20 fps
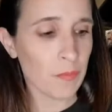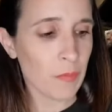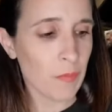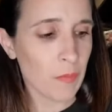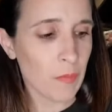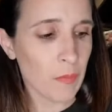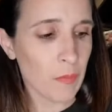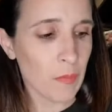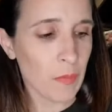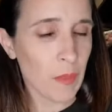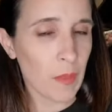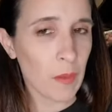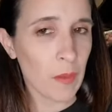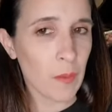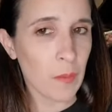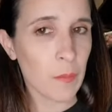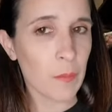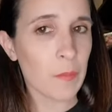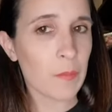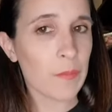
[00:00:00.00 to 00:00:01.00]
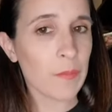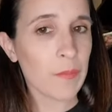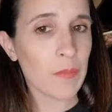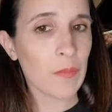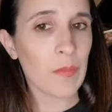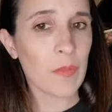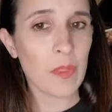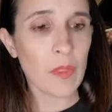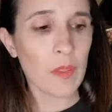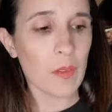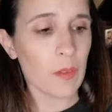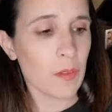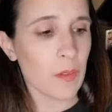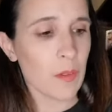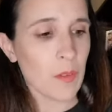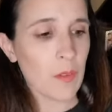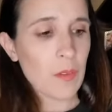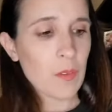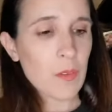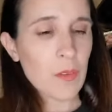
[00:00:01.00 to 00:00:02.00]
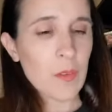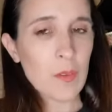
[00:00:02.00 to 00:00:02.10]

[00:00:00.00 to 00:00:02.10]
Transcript: (no one is talking)